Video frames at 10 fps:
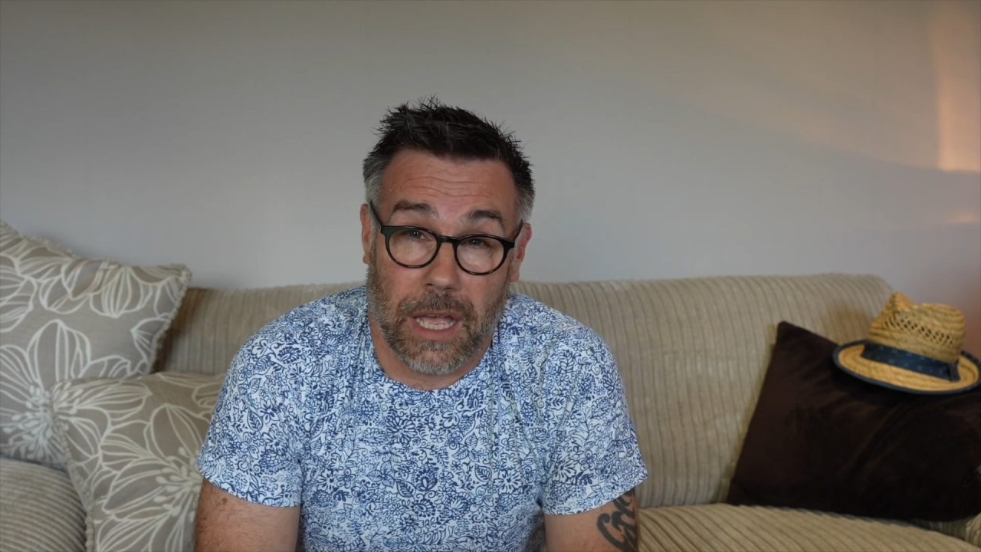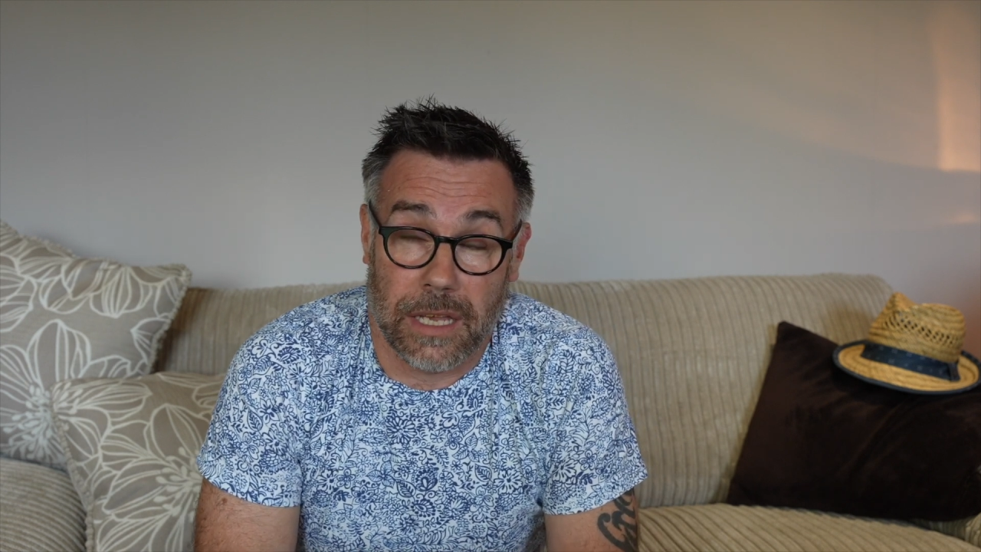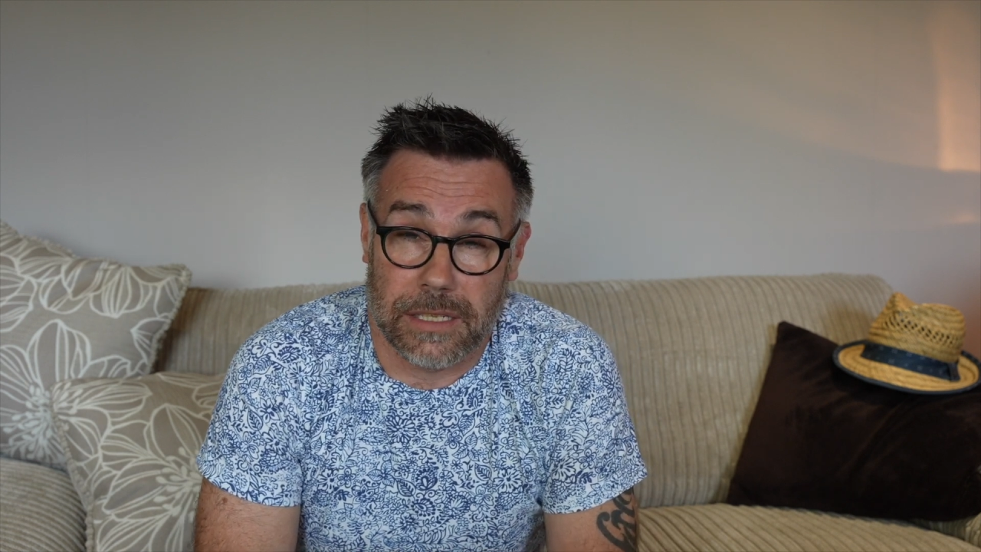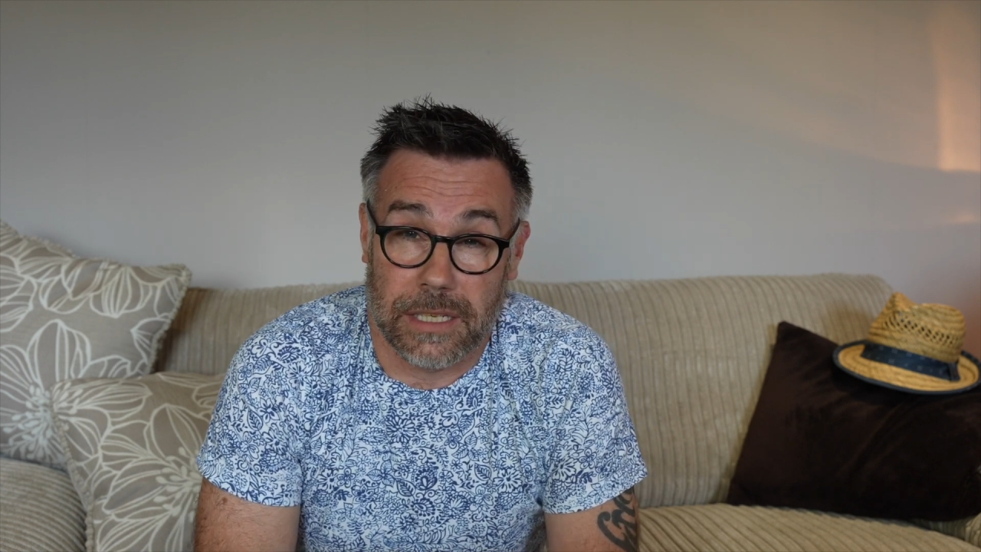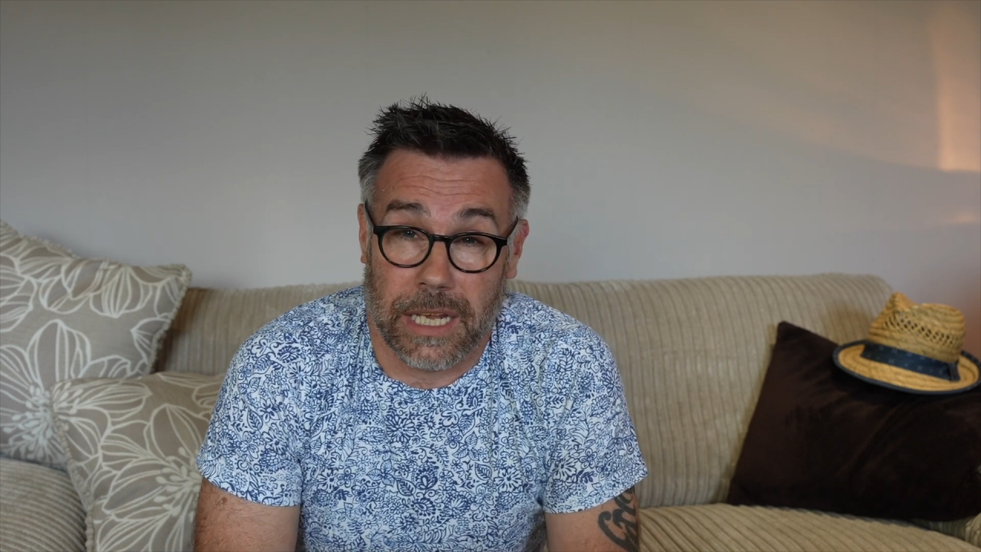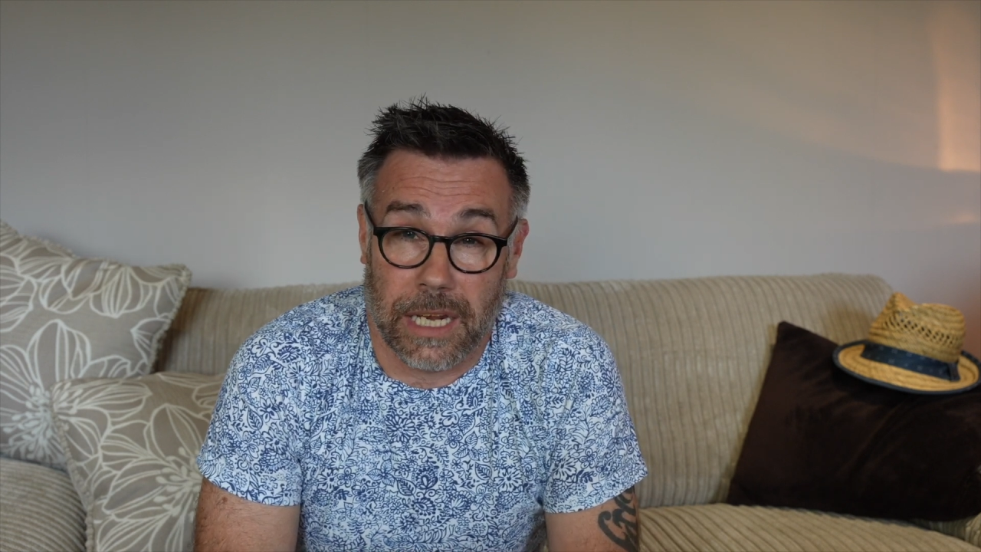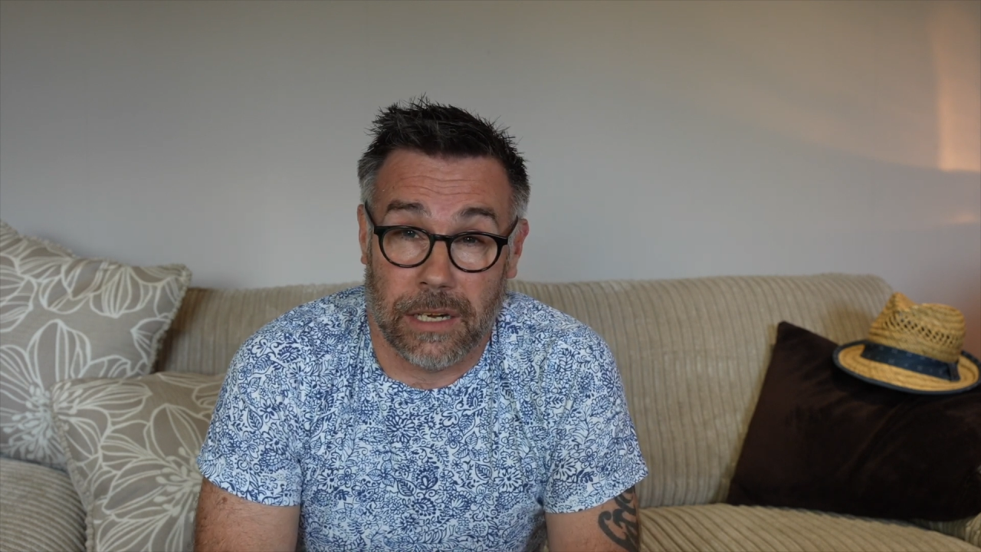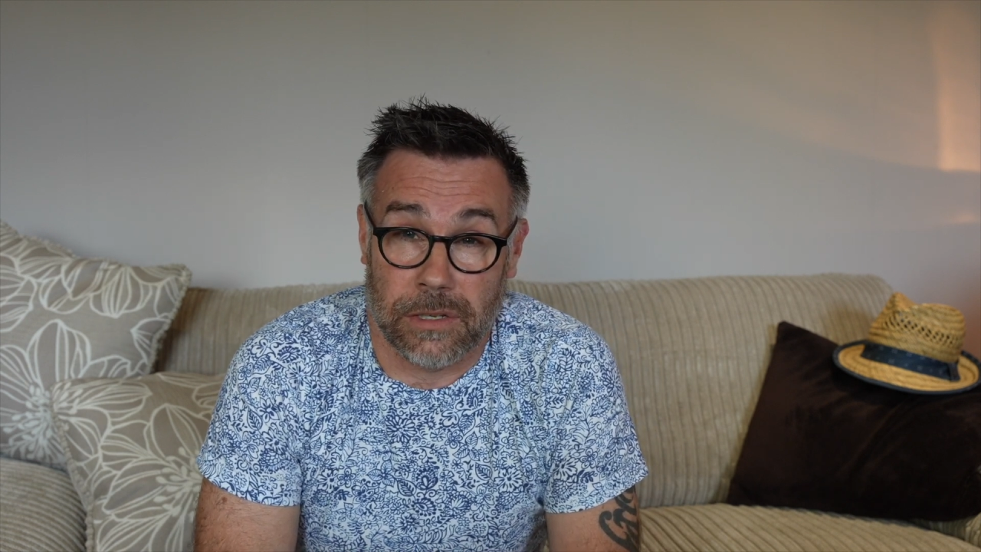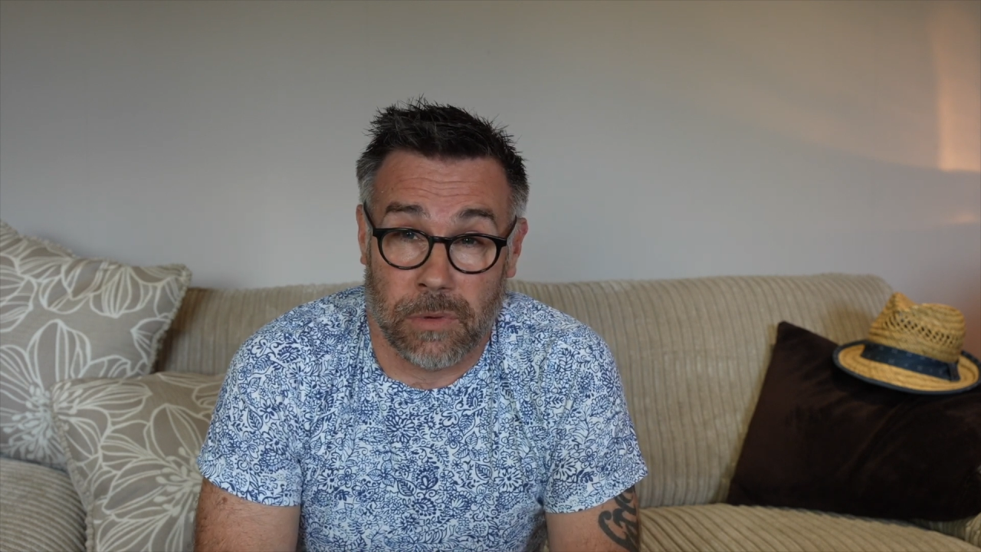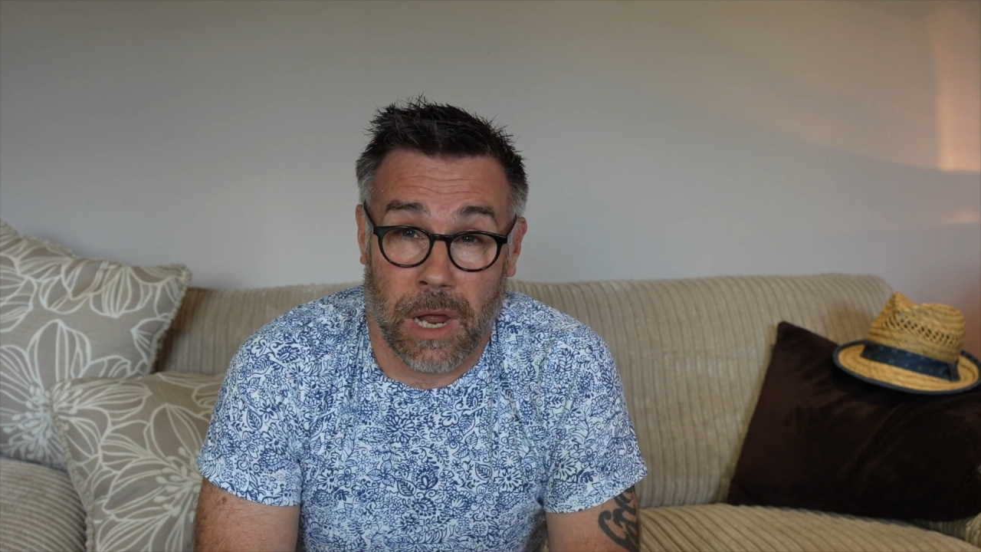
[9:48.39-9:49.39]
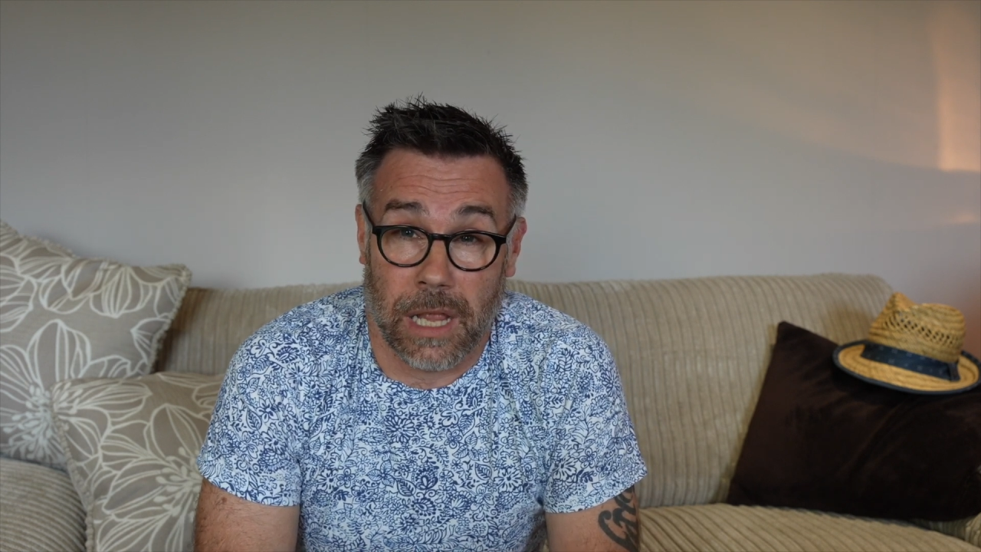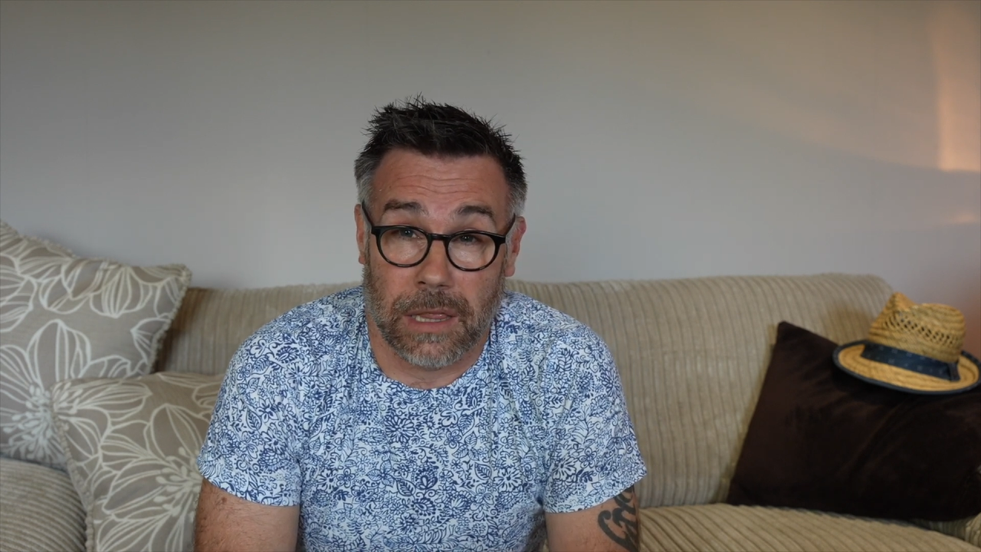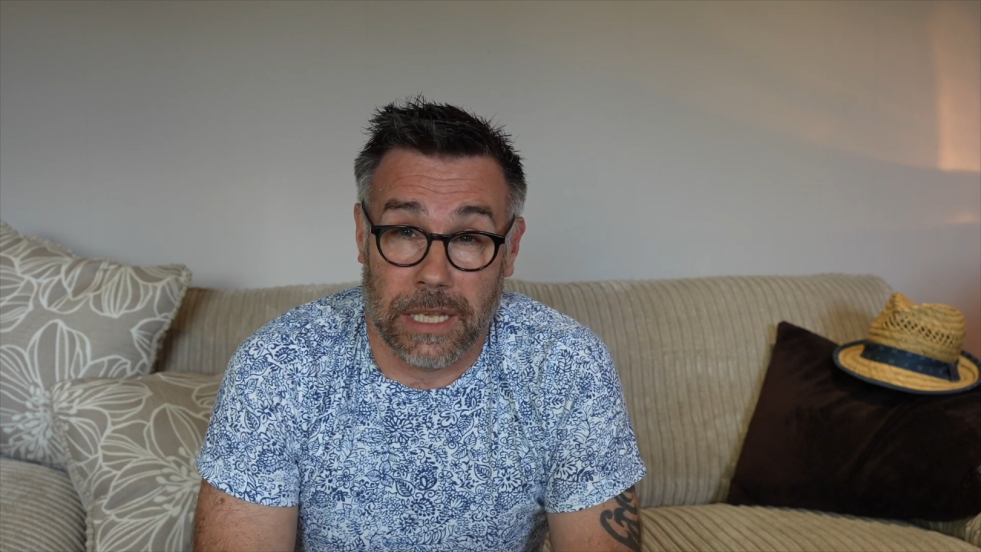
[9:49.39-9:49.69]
seeing as well